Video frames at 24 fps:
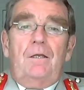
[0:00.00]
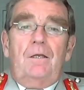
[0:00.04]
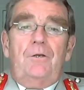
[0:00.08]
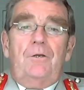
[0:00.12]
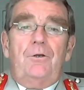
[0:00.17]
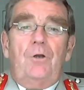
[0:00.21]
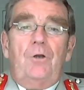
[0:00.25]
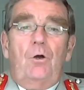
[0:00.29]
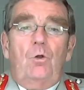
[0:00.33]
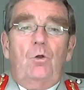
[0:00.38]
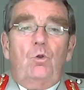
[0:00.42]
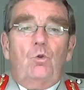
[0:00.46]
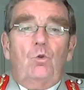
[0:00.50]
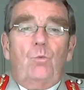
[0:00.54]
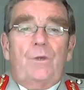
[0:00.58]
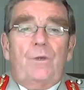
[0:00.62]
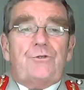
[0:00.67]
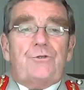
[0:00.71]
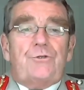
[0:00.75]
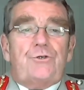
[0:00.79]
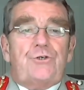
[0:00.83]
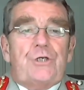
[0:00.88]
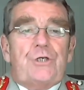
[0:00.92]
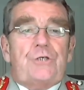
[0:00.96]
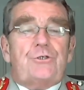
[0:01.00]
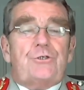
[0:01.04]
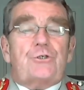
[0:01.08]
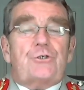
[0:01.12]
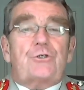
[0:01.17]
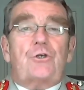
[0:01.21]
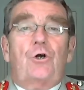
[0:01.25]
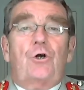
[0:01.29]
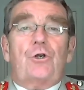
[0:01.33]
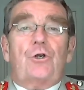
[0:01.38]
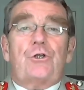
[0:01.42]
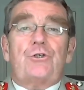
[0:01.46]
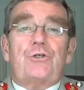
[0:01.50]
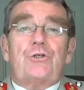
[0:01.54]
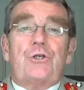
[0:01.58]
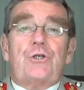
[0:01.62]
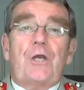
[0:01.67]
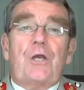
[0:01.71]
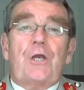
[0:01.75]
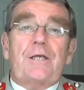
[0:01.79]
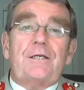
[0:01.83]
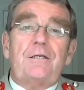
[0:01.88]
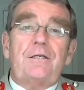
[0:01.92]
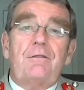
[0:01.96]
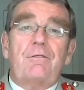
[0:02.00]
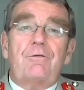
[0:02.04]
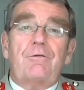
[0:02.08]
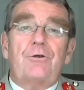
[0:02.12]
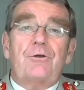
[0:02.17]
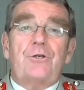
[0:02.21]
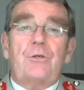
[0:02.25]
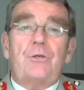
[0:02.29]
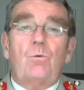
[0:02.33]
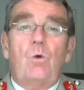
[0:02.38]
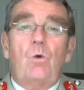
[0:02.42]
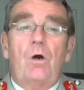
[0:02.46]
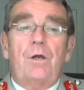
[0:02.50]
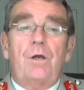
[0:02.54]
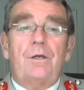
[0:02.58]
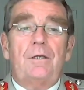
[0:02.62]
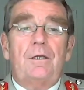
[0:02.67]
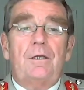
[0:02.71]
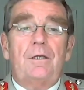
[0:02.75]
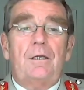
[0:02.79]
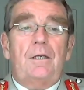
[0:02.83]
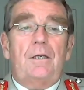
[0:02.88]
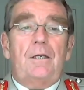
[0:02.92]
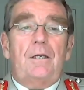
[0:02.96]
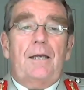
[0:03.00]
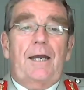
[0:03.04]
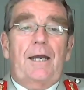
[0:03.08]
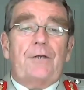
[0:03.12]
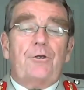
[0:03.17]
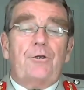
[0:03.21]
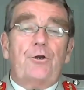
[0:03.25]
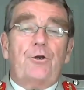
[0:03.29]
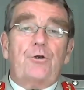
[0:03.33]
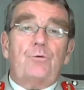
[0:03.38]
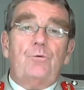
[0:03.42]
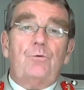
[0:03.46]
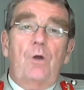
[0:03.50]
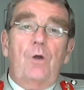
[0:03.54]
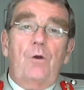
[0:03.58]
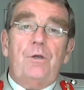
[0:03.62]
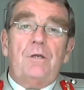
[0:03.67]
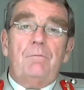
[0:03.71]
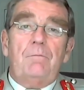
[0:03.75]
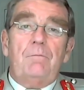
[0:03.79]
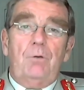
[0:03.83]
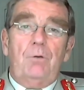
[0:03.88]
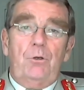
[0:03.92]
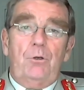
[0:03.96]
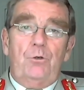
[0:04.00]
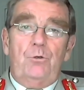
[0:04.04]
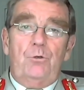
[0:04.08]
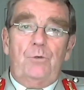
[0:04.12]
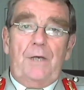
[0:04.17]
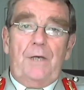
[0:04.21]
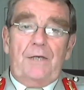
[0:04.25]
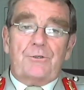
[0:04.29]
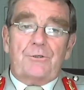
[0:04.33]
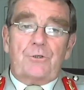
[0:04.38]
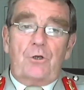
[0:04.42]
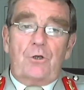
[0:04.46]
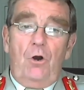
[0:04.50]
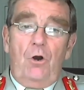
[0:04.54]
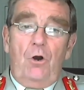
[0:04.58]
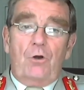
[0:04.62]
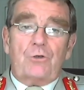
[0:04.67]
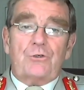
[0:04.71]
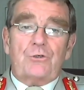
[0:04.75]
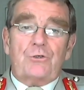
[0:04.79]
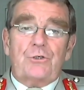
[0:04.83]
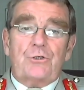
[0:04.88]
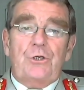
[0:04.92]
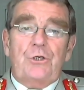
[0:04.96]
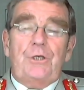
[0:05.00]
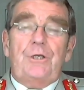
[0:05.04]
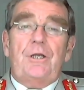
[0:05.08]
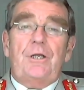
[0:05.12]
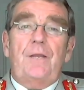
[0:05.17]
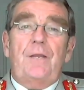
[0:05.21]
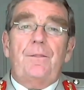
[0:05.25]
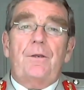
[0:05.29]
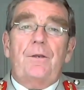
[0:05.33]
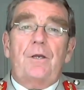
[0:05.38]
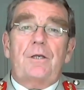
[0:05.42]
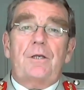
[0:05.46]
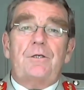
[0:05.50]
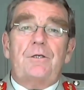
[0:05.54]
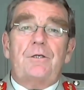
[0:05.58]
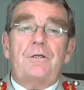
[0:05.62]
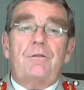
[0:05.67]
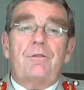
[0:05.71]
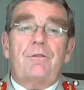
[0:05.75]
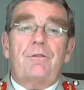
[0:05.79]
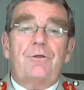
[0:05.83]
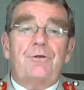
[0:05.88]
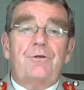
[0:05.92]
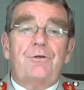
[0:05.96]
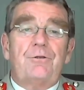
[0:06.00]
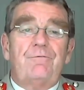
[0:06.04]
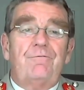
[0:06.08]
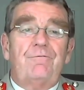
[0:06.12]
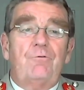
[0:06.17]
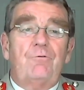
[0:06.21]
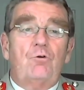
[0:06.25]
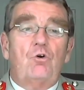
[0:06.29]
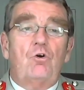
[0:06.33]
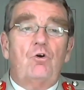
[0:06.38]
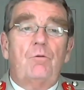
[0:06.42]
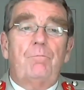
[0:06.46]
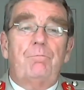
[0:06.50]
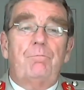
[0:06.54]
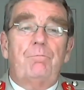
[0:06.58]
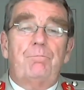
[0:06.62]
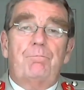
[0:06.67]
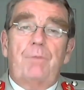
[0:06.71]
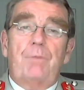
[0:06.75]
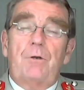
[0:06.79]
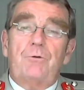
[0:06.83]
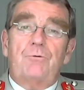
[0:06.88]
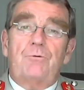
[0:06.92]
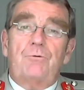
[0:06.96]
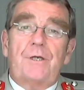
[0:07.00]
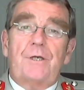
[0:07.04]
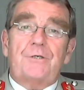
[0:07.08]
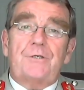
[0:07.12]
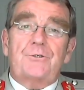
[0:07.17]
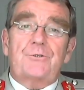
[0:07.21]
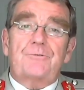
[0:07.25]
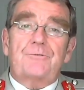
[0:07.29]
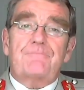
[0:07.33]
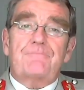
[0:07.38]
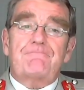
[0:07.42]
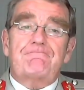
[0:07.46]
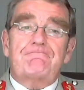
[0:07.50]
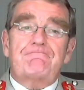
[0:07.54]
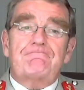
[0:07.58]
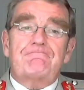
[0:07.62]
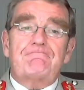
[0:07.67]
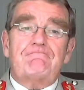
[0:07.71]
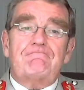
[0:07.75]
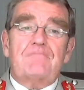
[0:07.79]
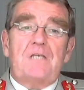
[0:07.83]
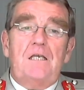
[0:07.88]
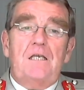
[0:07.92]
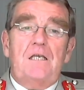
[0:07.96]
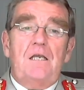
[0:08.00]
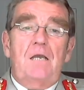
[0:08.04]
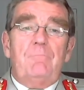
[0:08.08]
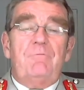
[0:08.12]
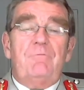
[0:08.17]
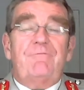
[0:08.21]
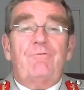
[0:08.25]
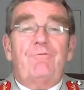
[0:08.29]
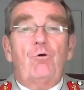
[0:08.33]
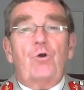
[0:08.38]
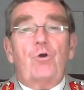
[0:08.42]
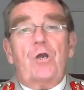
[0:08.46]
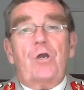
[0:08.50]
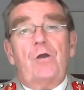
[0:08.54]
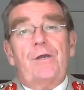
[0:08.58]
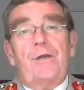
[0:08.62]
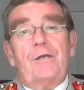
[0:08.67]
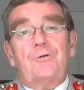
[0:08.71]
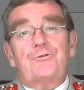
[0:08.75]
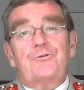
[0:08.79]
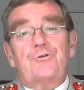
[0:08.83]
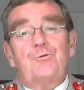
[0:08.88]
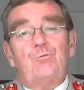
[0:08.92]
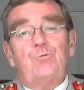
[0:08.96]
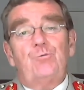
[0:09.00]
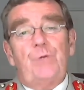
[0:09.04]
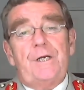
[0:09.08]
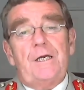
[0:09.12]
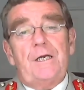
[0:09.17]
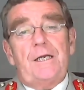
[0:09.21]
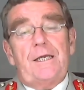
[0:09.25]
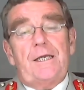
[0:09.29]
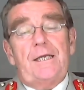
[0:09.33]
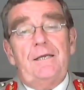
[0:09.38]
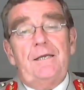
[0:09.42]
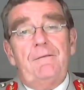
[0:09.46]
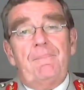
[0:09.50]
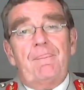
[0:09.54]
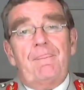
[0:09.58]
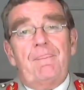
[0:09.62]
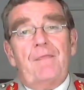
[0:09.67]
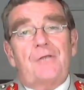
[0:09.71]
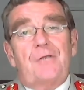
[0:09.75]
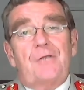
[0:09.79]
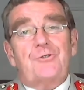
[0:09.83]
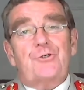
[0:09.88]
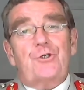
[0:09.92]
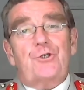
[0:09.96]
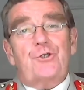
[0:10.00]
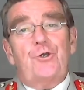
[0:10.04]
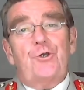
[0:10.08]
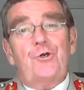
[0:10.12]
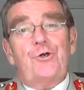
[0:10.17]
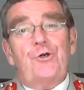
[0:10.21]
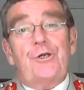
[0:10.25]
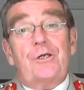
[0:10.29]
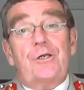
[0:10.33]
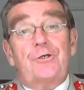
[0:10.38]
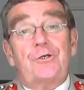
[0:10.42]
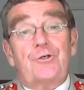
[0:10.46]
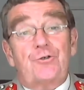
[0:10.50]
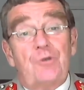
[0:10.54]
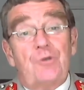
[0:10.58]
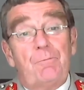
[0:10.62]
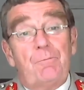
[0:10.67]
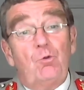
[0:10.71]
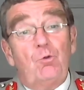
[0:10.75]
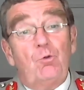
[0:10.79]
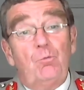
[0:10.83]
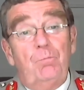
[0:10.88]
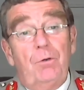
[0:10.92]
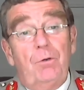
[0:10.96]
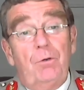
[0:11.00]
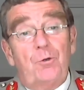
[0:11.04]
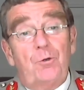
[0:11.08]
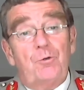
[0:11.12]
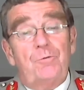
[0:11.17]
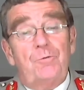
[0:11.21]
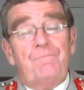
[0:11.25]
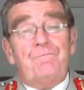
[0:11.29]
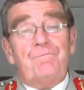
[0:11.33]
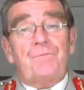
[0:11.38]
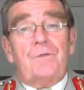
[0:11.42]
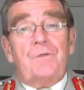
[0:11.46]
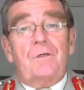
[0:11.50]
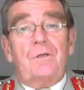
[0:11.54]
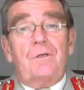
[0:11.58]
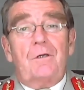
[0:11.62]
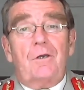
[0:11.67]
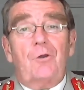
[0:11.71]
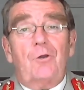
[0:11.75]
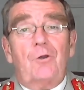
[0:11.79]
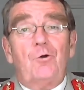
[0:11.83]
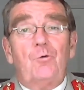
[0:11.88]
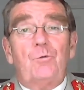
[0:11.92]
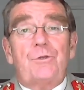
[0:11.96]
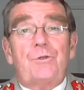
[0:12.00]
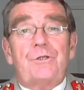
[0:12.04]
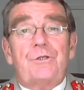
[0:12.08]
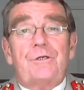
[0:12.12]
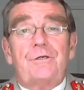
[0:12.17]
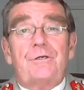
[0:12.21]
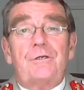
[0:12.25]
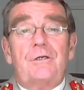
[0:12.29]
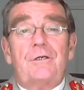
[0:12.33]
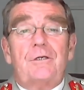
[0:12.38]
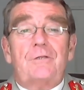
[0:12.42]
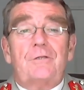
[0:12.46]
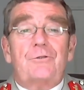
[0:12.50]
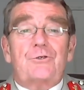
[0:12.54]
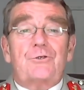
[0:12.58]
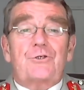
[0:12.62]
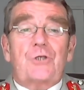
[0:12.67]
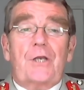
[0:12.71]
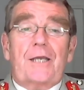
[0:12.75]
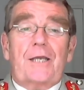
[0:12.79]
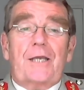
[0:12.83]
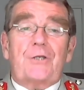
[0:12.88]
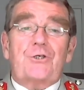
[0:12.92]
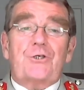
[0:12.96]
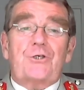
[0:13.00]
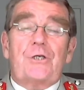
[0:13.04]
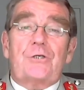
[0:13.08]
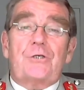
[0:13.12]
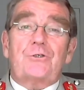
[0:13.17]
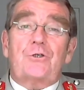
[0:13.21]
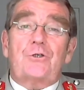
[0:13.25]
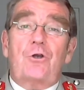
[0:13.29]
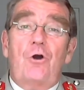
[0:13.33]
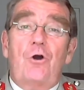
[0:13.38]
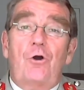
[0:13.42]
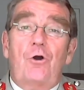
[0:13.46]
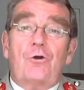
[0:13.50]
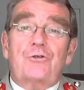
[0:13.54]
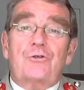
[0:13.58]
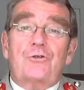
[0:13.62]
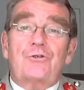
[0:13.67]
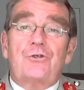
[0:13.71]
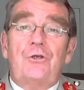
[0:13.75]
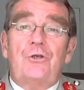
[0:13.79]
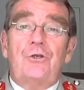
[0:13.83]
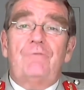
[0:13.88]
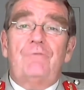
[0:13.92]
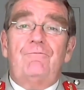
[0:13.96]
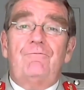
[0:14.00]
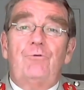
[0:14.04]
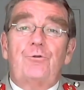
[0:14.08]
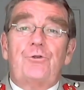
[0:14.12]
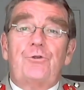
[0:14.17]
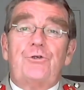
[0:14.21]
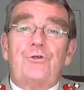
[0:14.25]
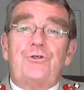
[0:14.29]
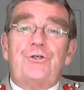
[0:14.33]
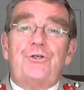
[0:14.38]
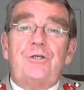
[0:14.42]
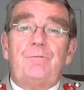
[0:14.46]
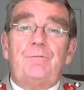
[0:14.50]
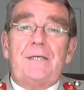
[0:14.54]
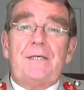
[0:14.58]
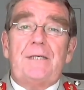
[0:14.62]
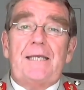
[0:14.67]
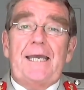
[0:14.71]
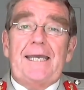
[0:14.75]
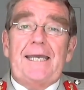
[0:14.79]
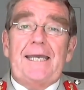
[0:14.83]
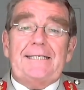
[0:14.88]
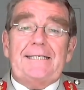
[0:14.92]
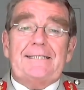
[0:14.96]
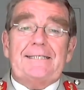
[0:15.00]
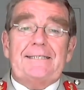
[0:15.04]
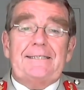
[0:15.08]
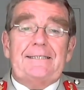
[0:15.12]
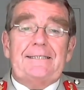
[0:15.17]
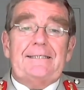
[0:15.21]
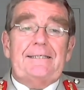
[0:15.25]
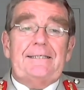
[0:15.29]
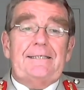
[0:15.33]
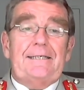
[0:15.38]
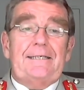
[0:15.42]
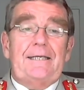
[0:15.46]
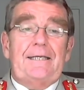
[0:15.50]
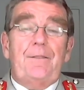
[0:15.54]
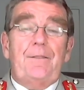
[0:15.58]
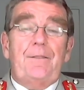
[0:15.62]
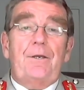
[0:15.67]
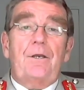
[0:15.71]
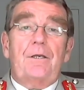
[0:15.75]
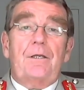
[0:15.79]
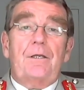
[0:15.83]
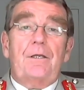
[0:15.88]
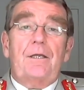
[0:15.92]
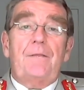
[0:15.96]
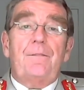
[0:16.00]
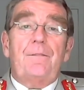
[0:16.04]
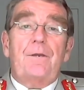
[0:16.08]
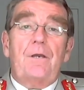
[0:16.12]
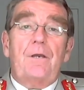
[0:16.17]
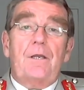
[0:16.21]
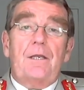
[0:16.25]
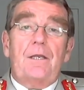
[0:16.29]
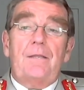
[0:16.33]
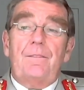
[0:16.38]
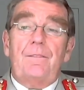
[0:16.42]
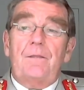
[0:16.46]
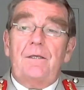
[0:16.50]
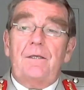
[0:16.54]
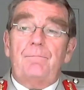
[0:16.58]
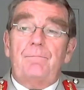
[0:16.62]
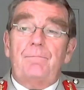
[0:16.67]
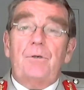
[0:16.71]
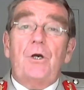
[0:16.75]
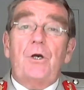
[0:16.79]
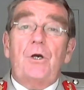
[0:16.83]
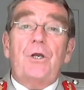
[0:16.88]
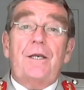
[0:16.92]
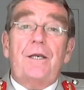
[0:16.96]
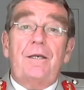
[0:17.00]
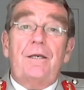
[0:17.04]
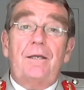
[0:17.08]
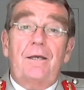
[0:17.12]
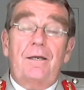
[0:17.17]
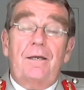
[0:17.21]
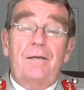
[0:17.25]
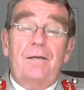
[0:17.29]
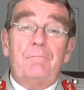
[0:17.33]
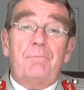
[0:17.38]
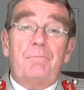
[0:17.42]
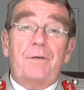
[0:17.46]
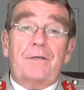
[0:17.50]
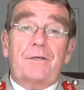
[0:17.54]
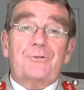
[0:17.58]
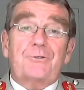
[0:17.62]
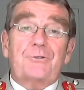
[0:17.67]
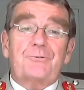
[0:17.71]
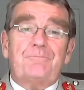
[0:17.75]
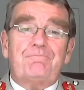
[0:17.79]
Noel went to Jesus College in 1931 and got a rowing blue as Cox in the 1934 boat race, before going on to Ridley and securing a triple blue, along with it the selection as Cox for the GB8 in the Berlin Olympics.